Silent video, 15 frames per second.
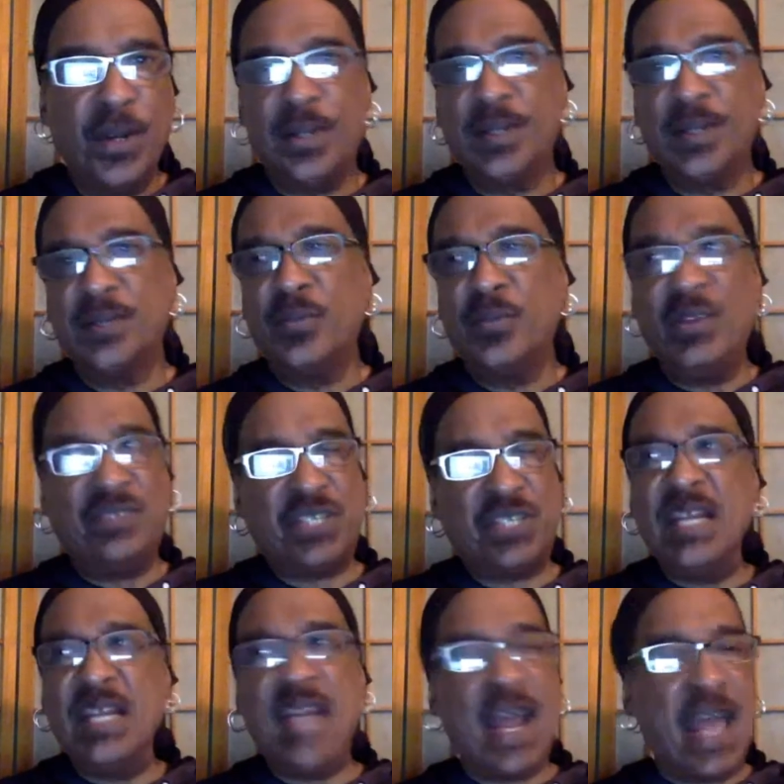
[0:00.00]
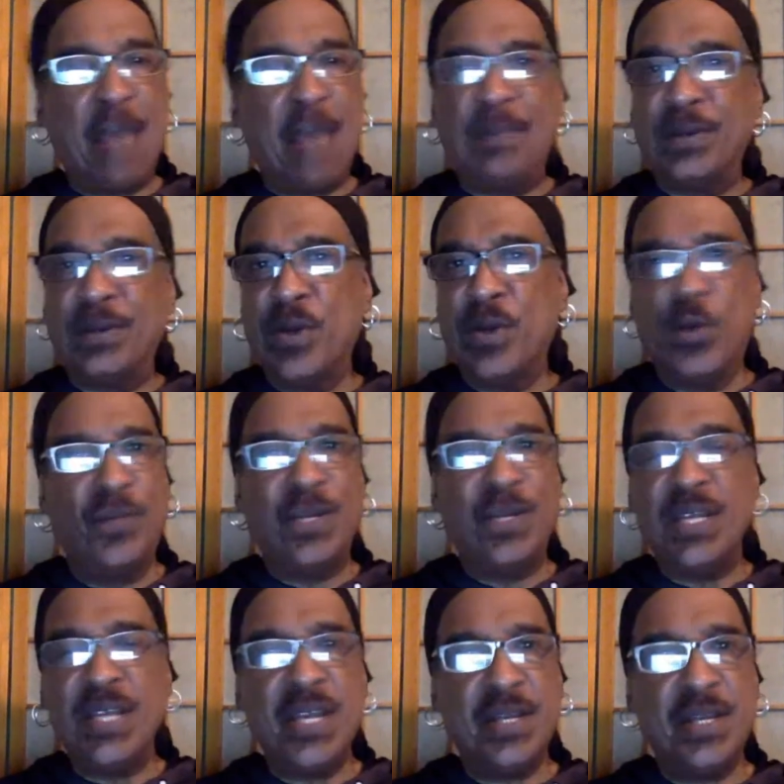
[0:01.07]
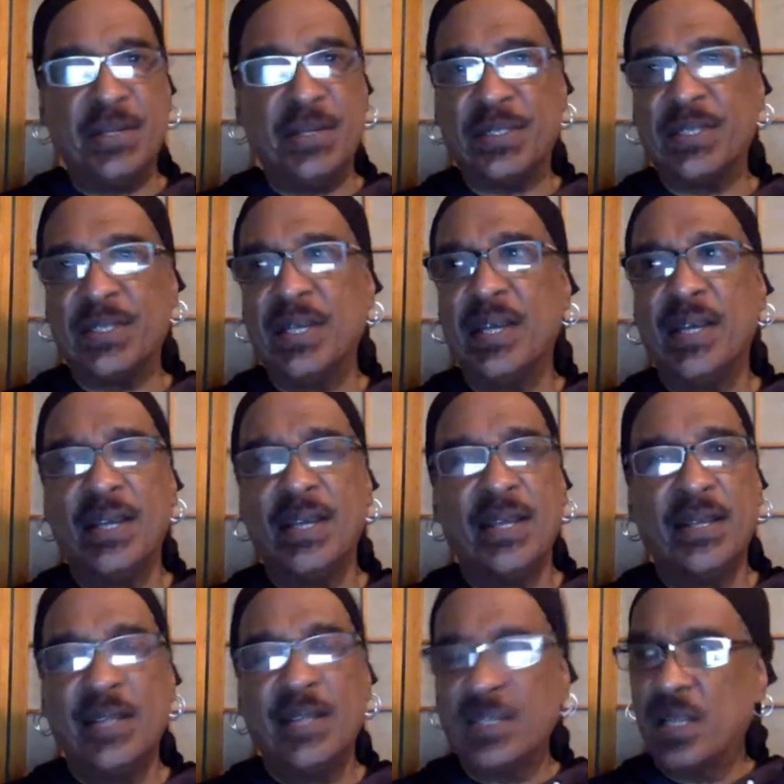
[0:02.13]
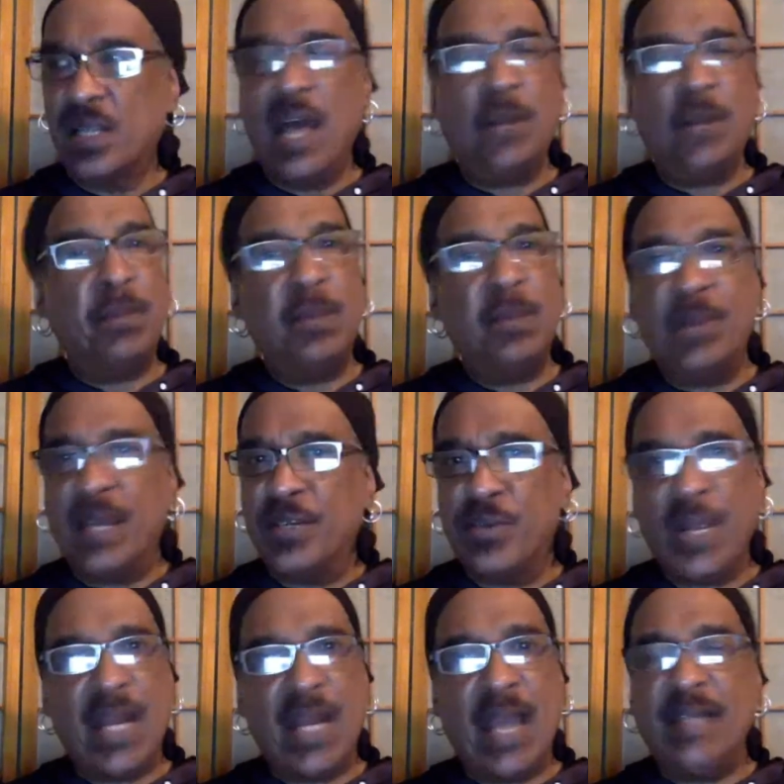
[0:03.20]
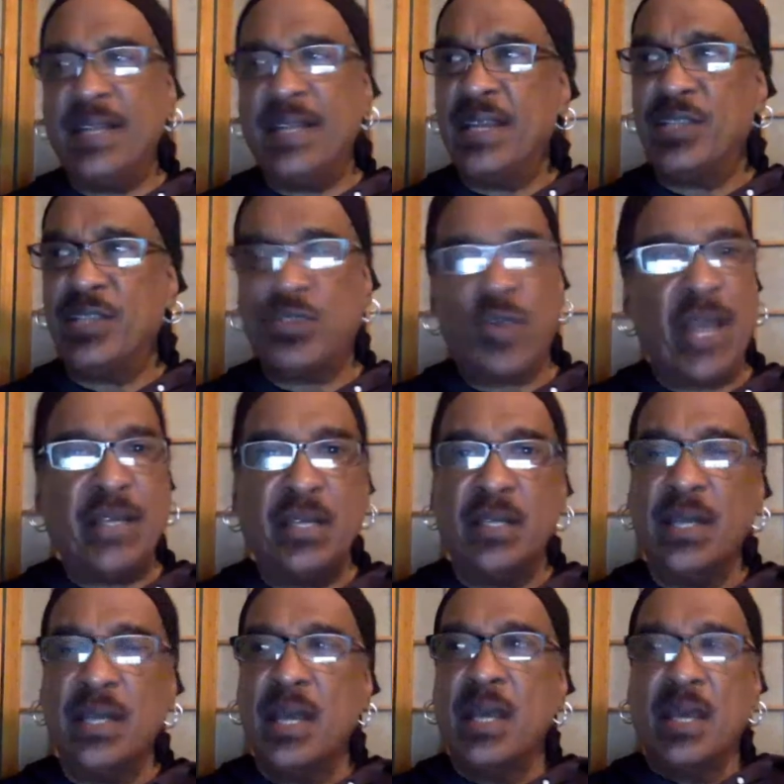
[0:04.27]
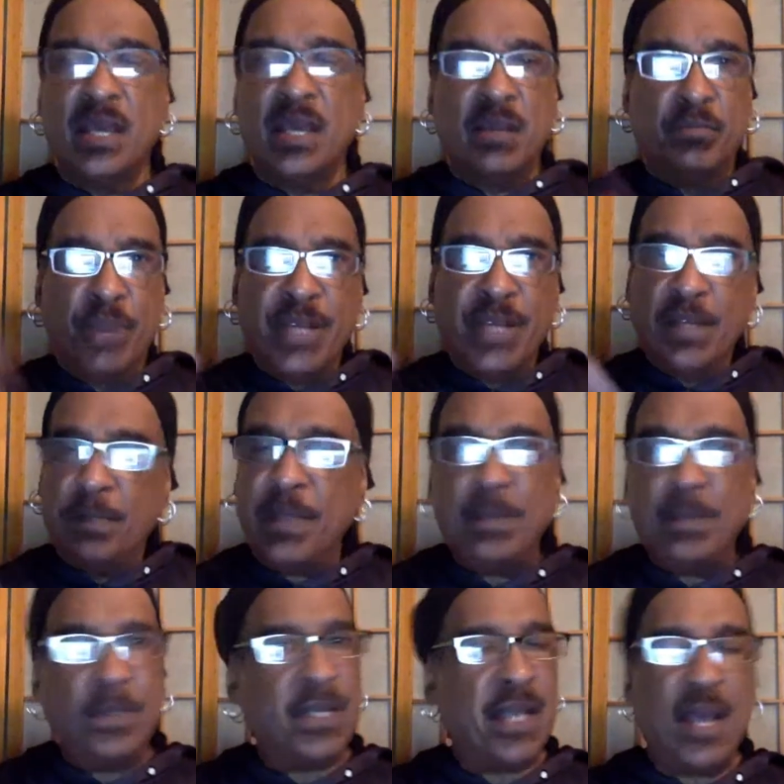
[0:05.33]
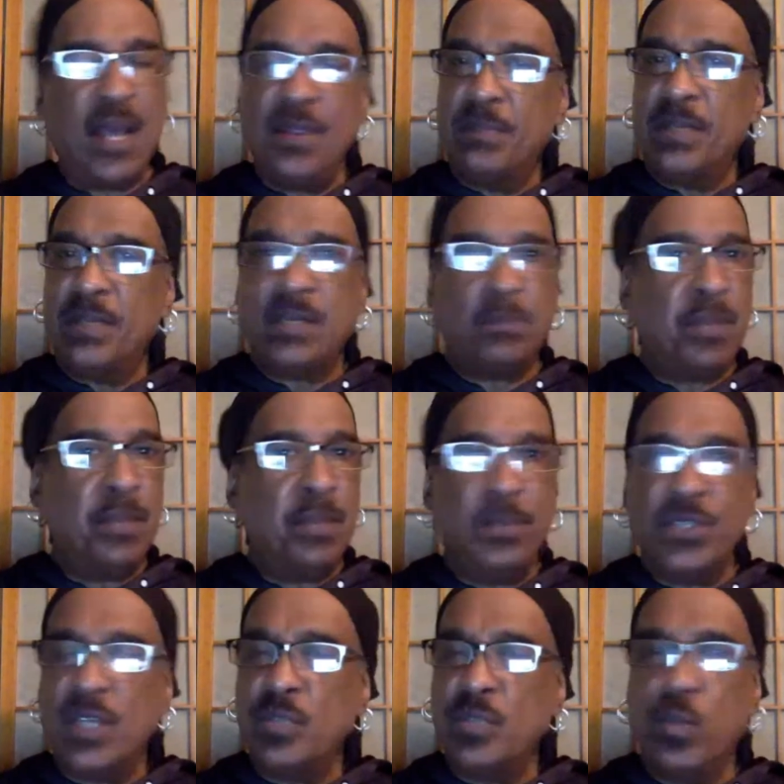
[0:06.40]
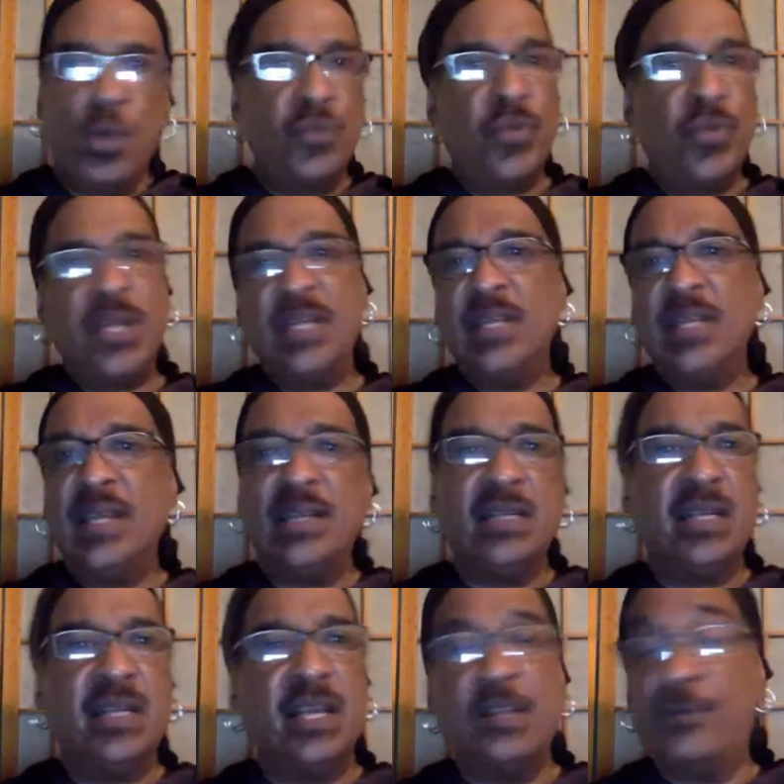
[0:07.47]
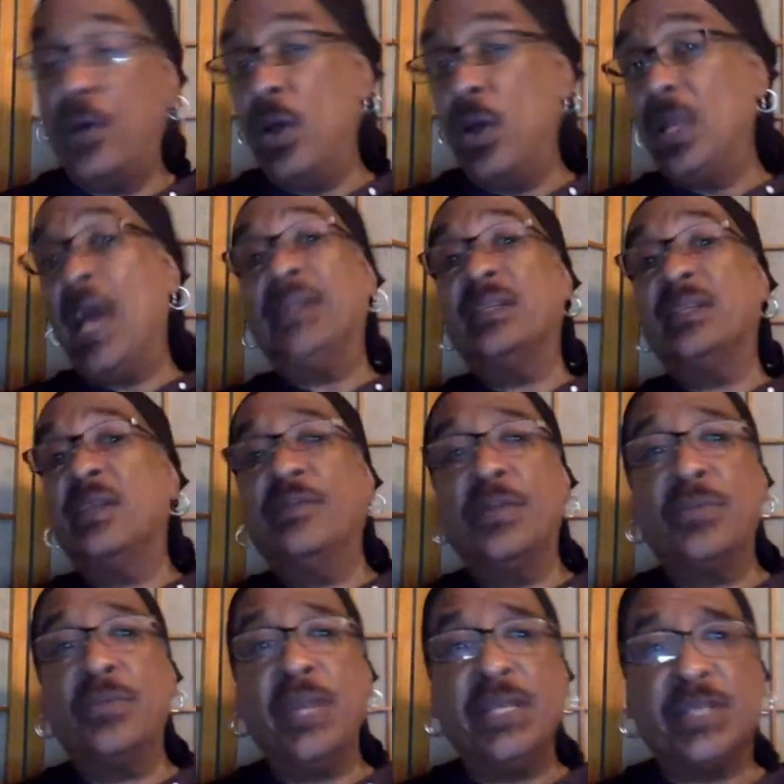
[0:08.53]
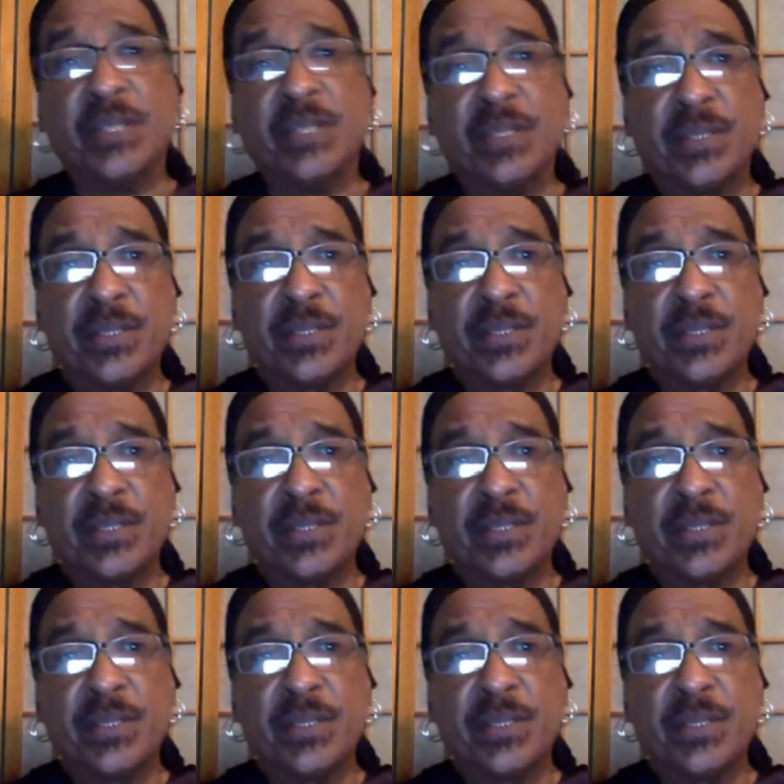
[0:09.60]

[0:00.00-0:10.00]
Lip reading: We've seen that happen over the years. There's a lot of people had great ideas, tried to bring the people together, but the people just weren't ready to get together for a lot of different reasons.